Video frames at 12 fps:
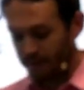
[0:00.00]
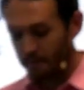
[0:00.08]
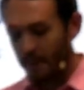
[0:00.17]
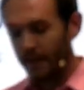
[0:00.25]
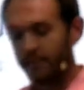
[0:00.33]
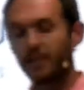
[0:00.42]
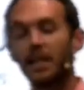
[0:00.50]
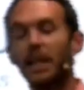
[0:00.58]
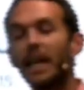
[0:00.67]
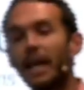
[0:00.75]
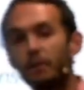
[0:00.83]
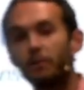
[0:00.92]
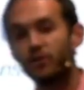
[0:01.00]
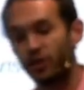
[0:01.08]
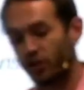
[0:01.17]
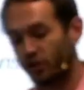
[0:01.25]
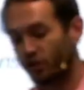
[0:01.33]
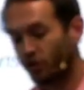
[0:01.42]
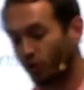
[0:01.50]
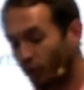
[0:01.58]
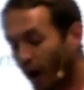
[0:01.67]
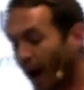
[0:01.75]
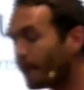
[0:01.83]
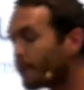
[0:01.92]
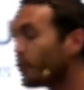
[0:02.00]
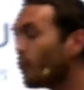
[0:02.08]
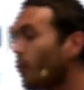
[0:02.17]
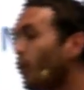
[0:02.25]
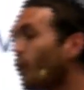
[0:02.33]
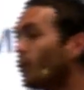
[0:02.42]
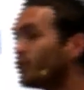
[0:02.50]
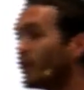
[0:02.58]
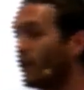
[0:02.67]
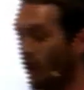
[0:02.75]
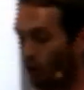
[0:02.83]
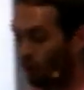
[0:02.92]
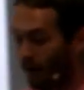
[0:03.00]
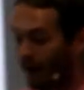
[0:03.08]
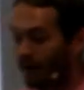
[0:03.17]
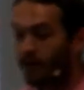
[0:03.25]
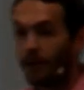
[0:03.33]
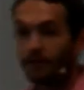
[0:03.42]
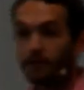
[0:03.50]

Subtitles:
makes claims to describe the world around us,